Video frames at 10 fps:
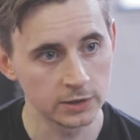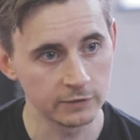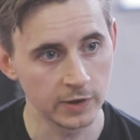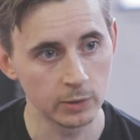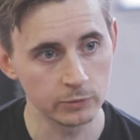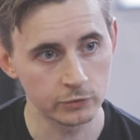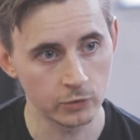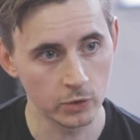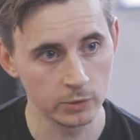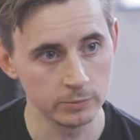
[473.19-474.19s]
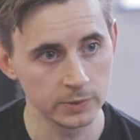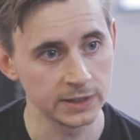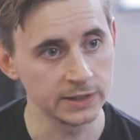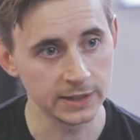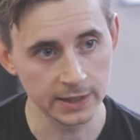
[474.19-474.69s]
developed from
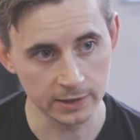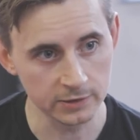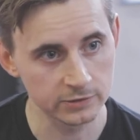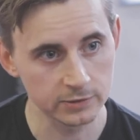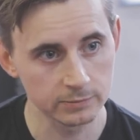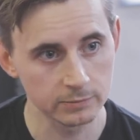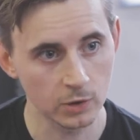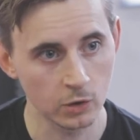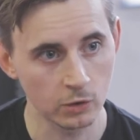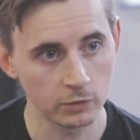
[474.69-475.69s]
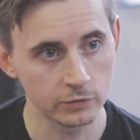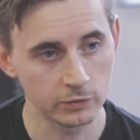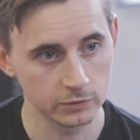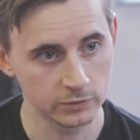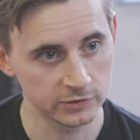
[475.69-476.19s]
years
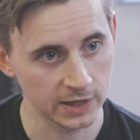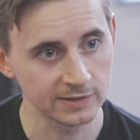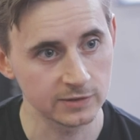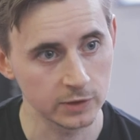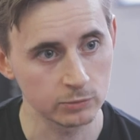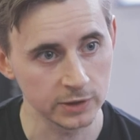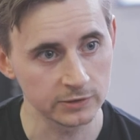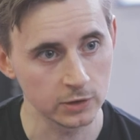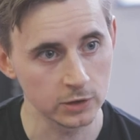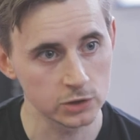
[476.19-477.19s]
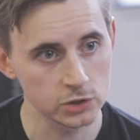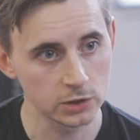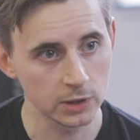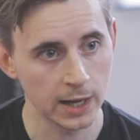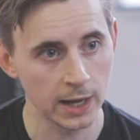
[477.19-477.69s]
of scientific
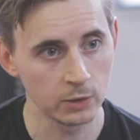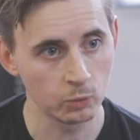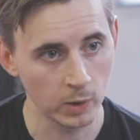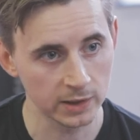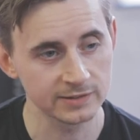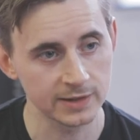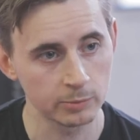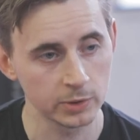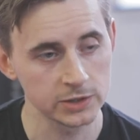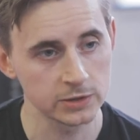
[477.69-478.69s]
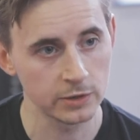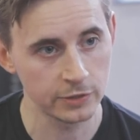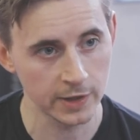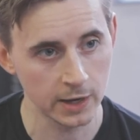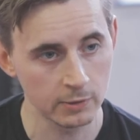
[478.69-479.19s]
research and well-established
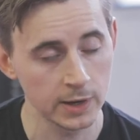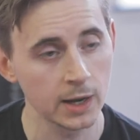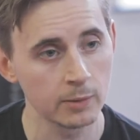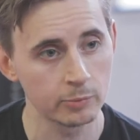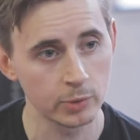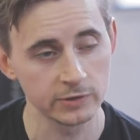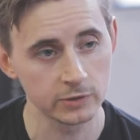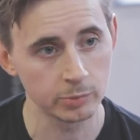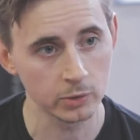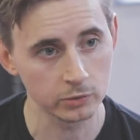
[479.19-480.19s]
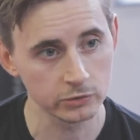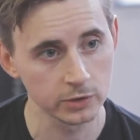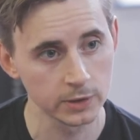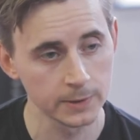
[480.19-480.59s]
theory and principles